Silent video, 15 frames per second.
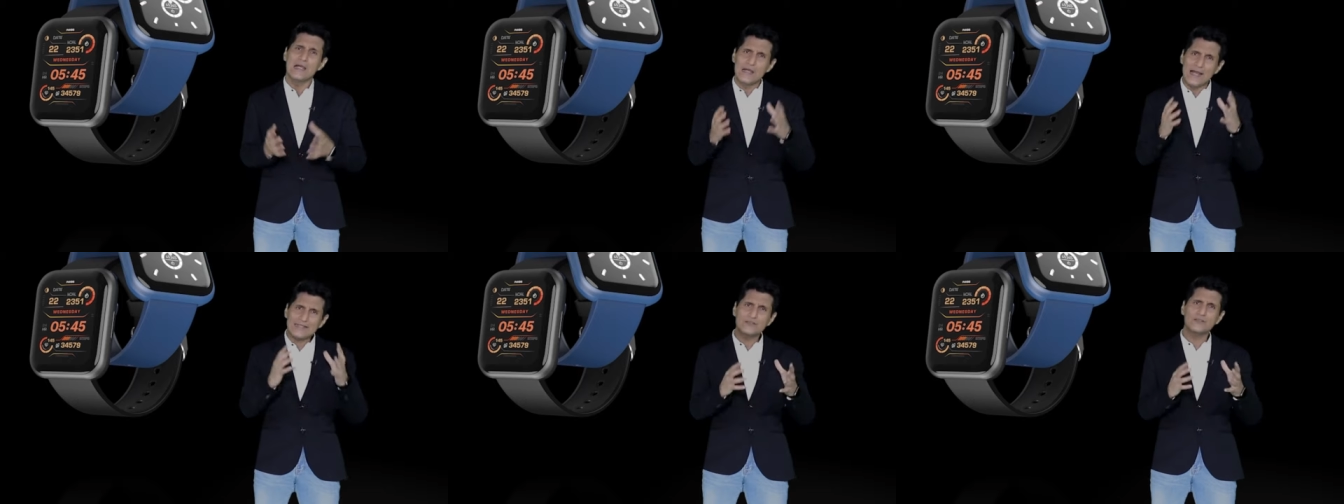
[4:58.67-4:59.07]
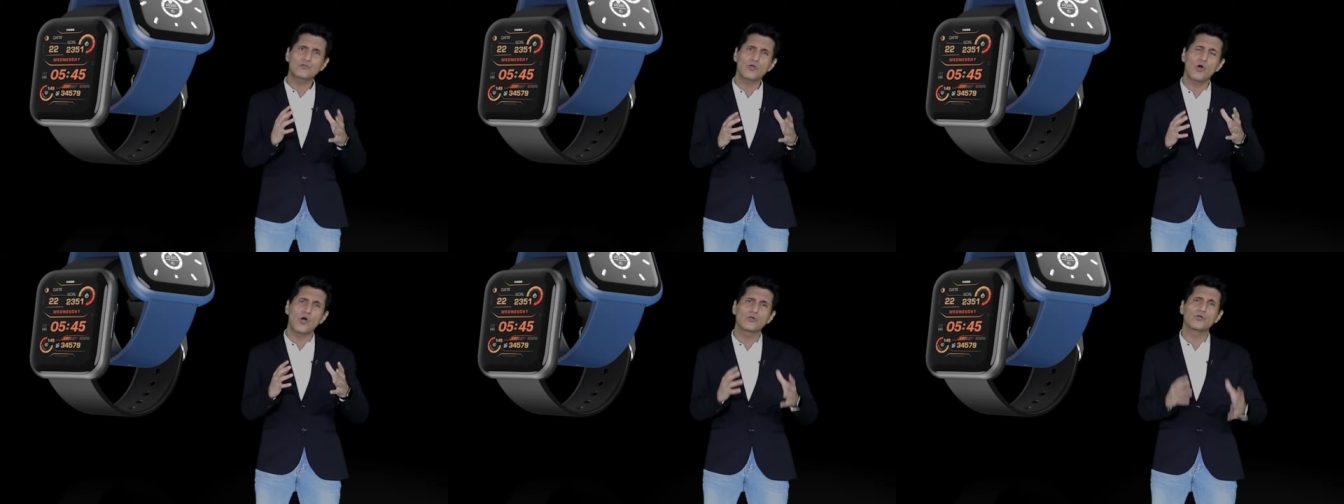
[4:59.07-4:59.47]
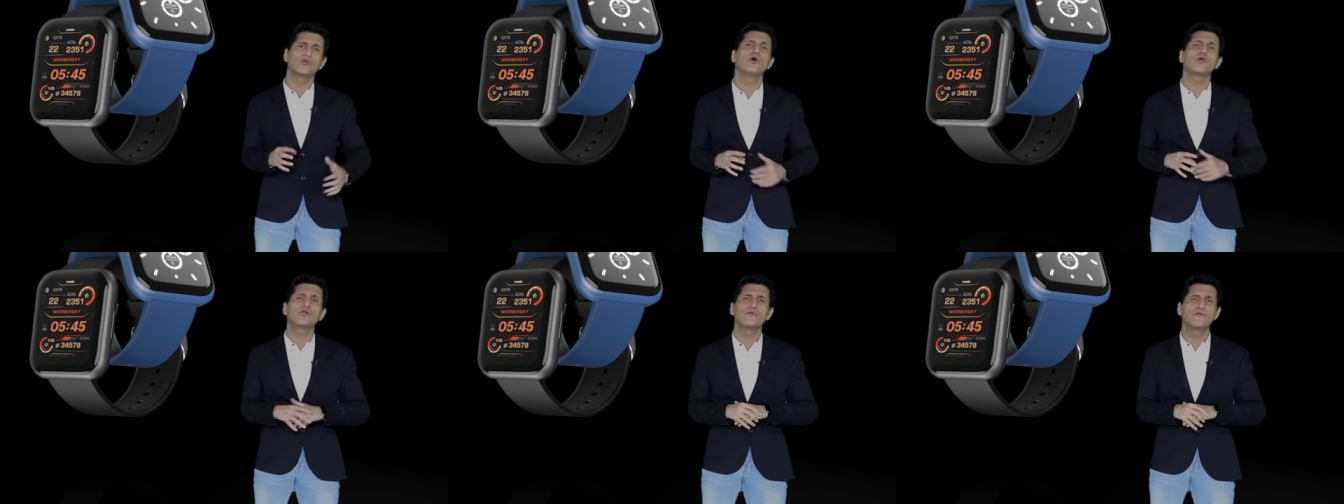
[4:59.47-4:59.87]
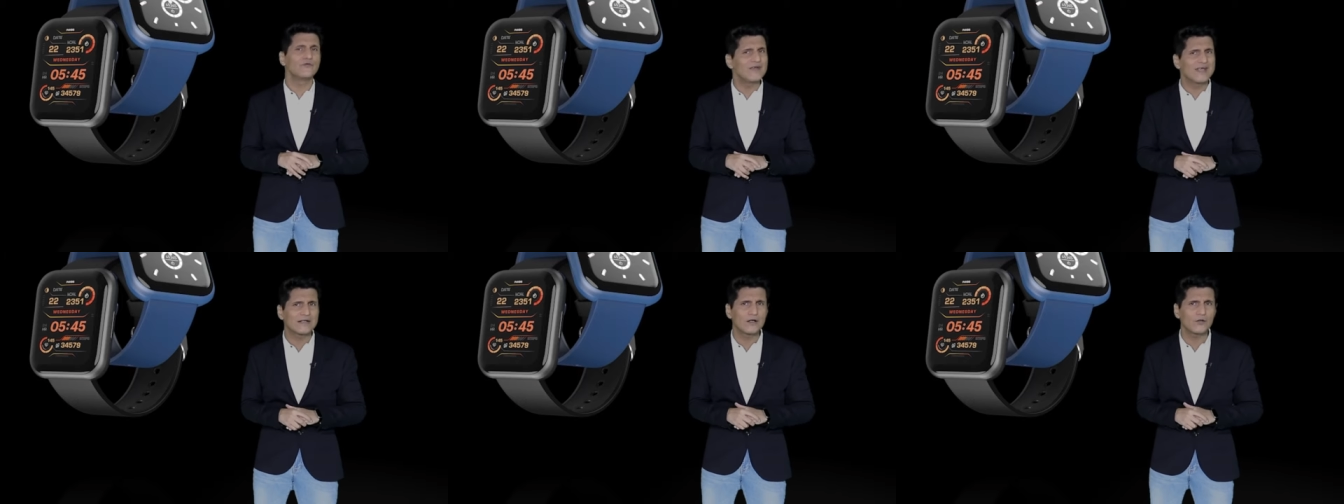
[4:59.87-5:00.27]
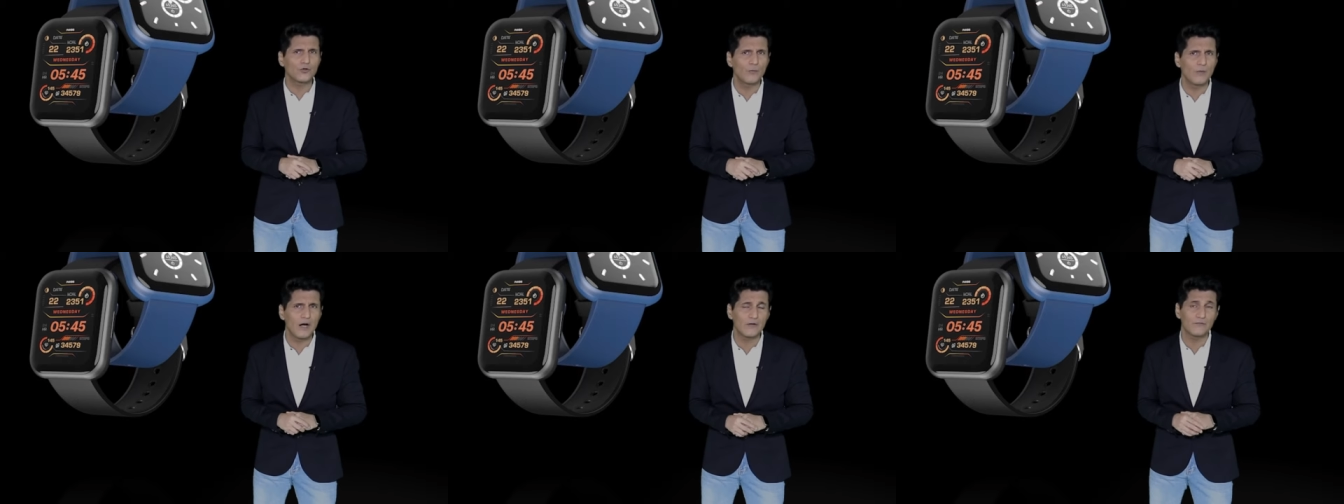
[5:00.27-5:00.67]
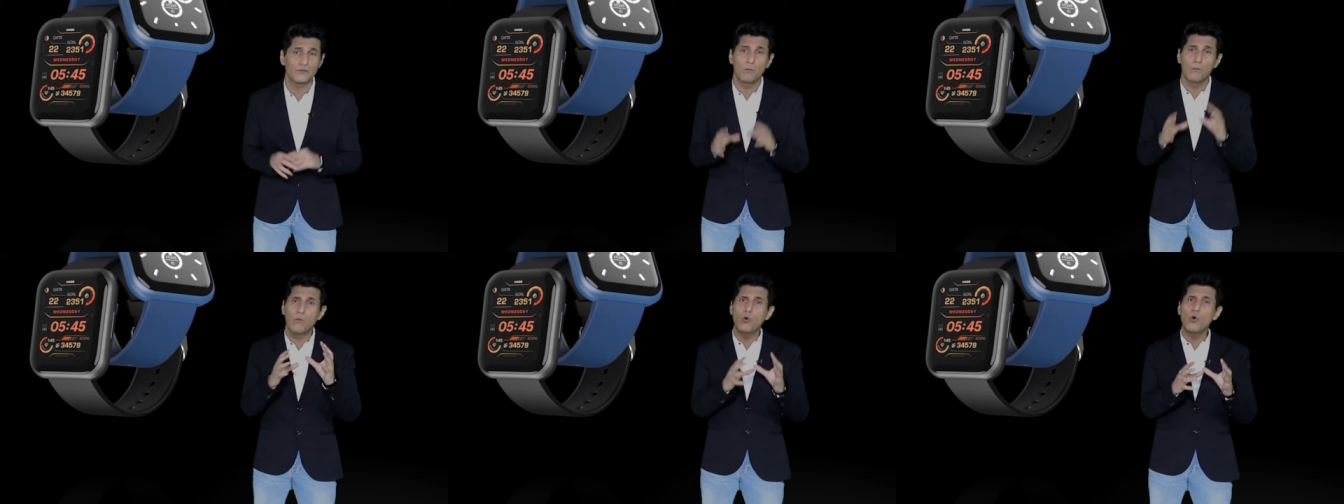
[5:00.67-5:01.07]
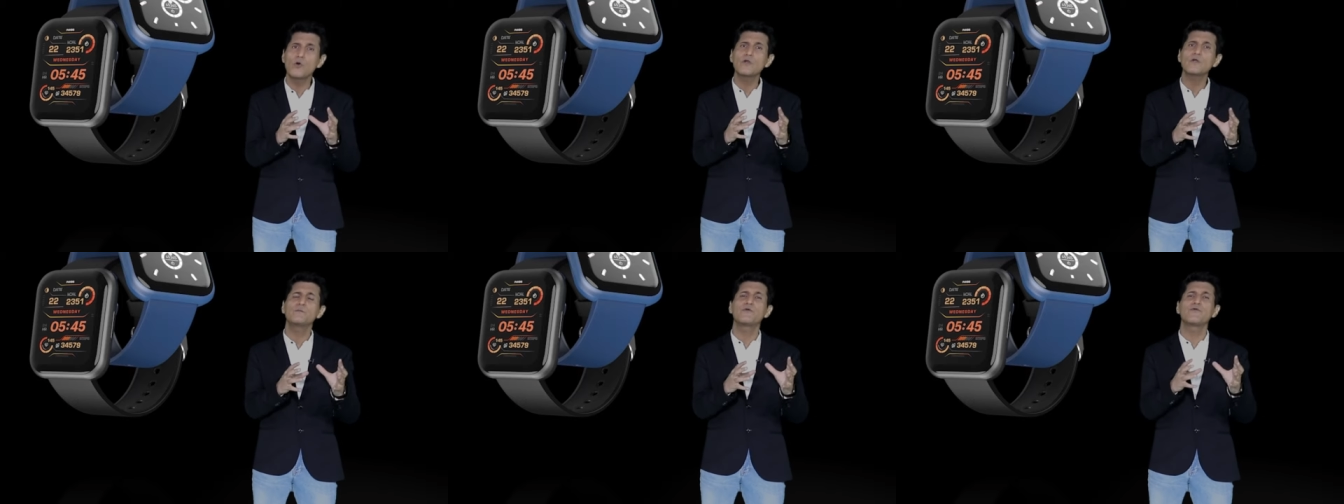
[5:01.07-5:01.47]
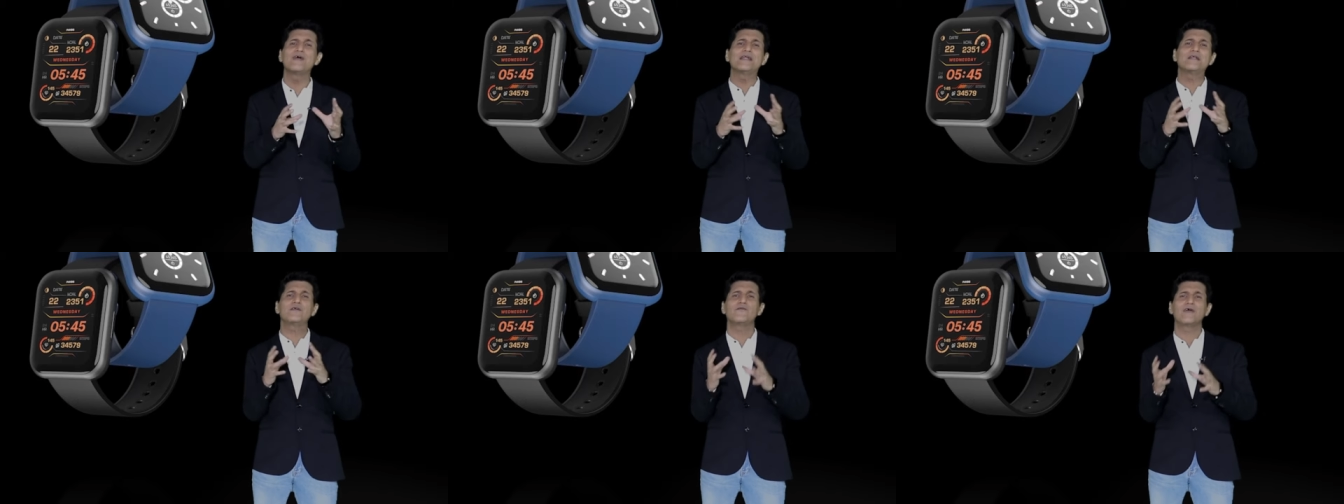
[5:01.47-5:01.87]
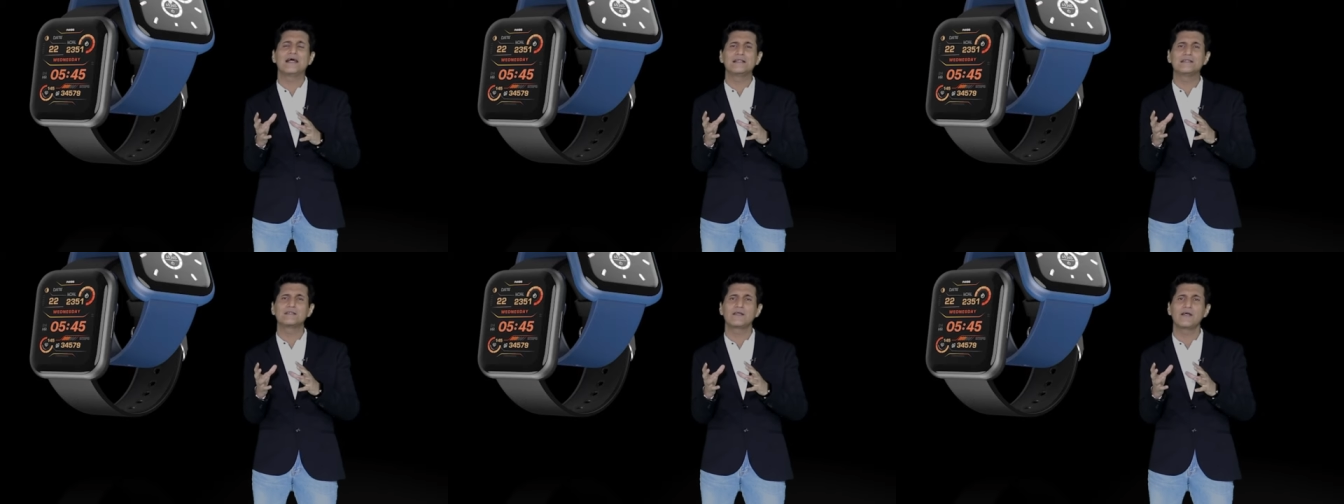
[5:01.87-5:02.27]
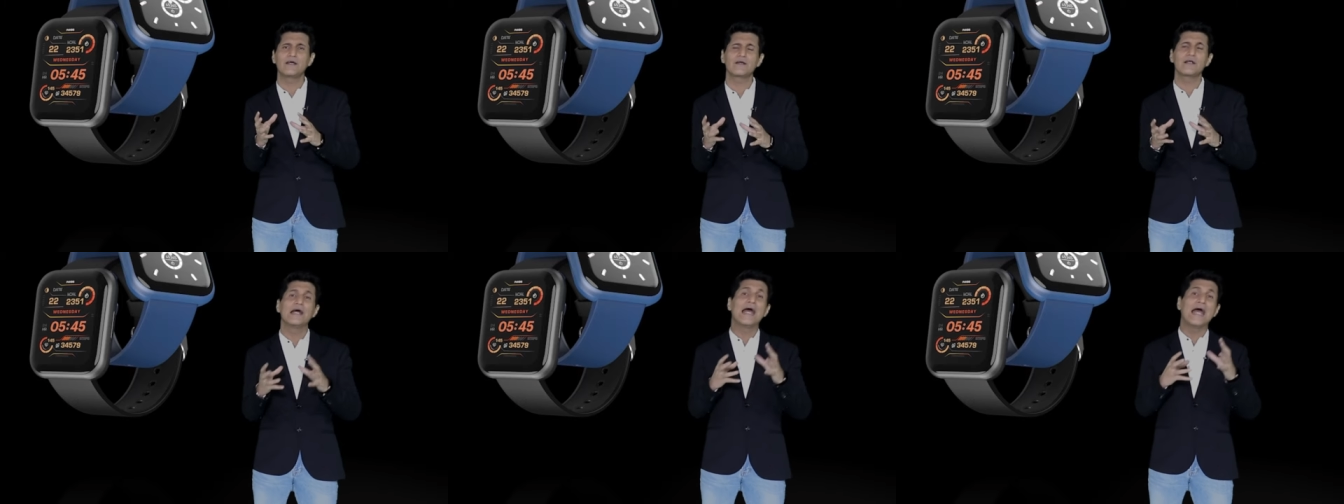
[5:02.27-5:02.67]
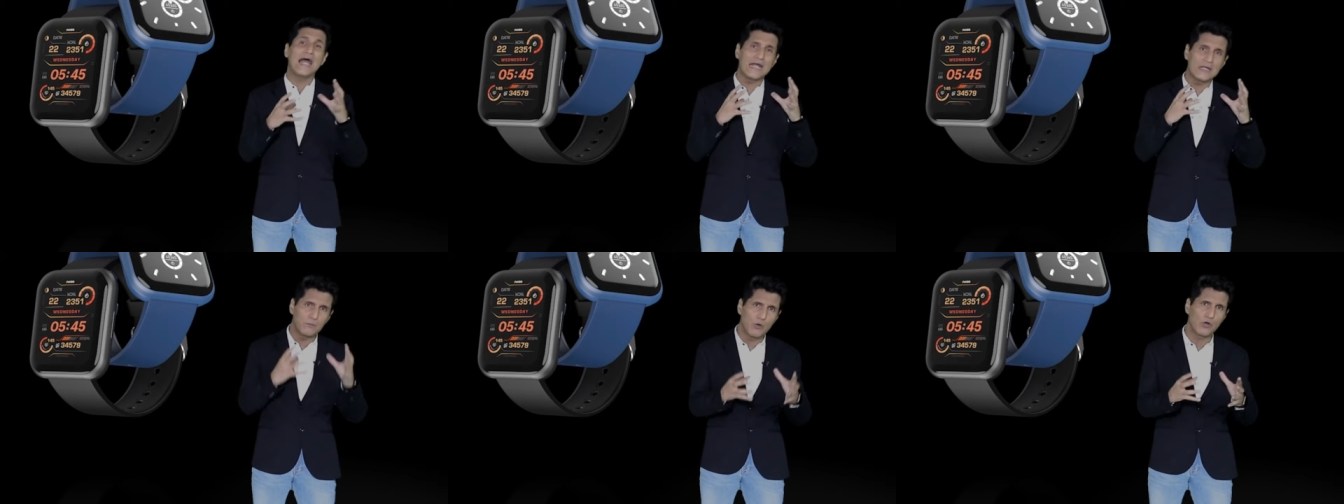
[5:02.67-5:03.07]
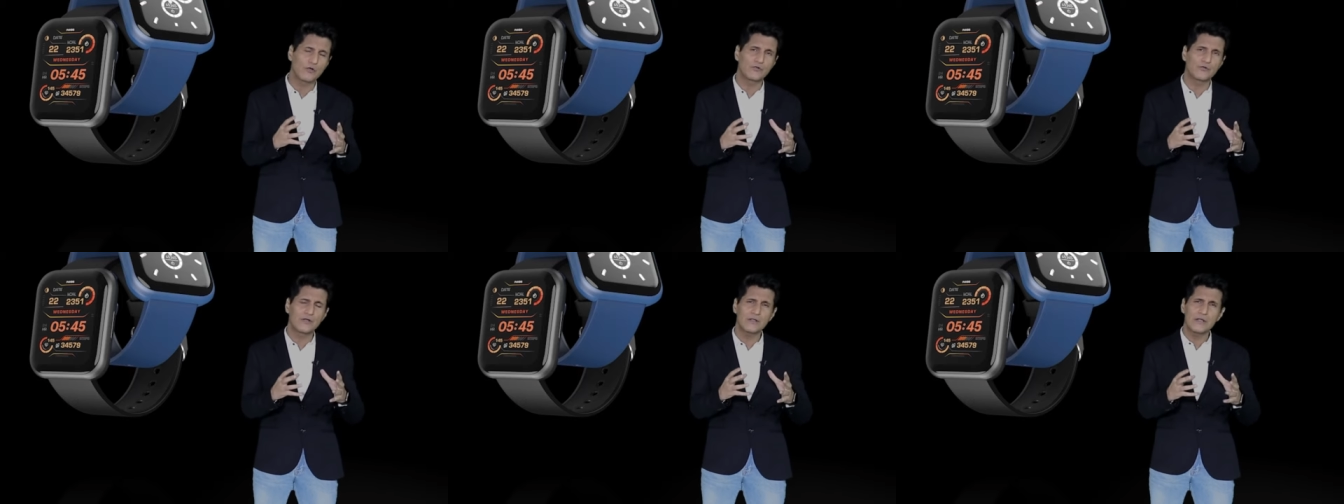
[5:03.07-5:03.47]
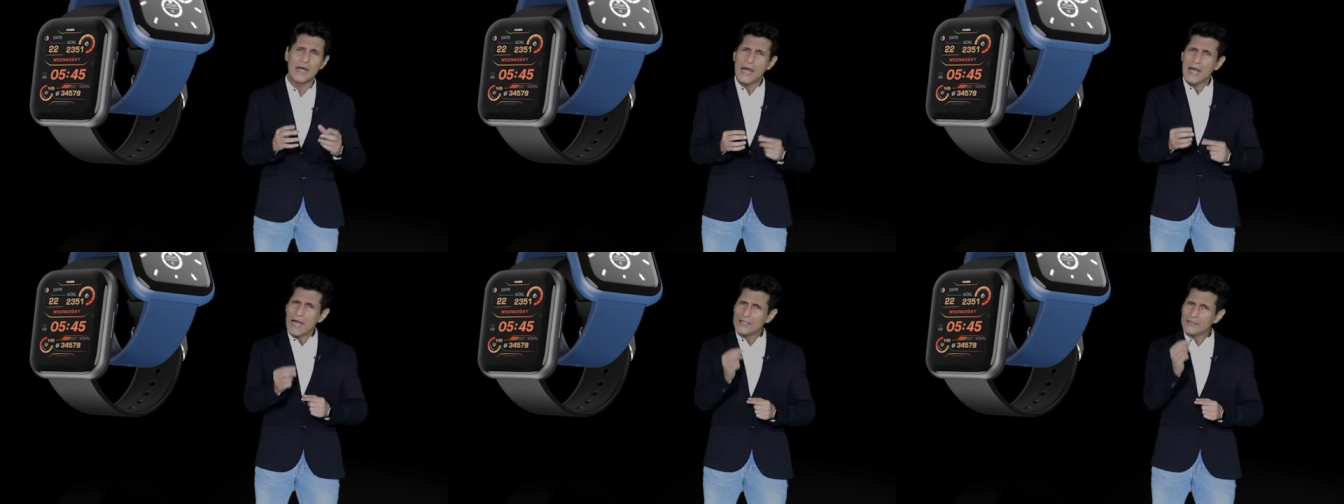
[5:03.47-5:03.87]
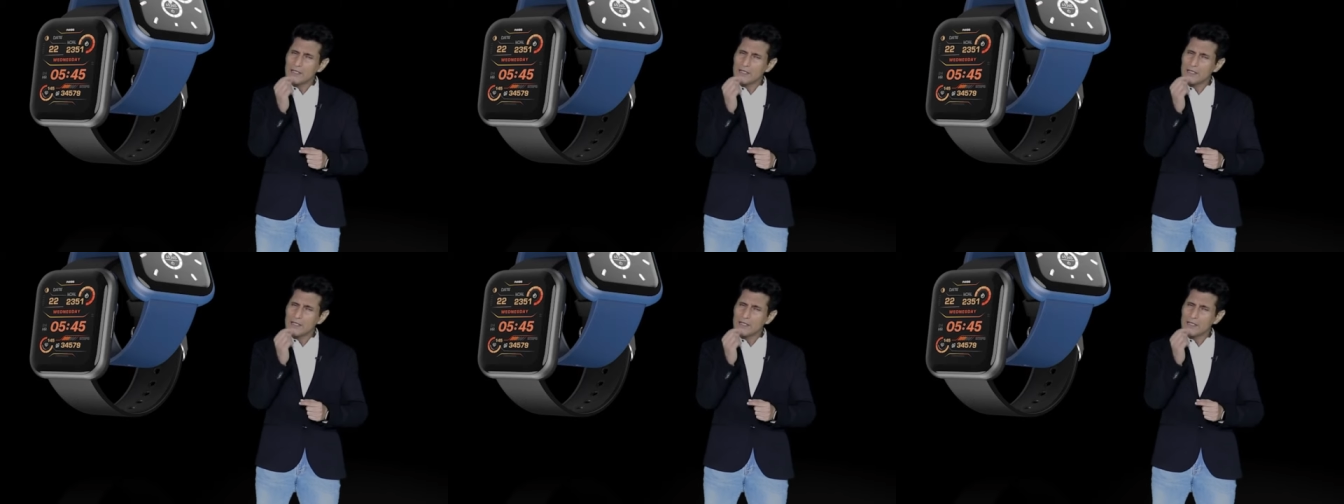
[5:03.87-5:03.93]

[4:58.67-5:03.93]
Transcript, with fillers: Let's talk to Dr. Viveka Kumar for more on preventive health care and monitoring and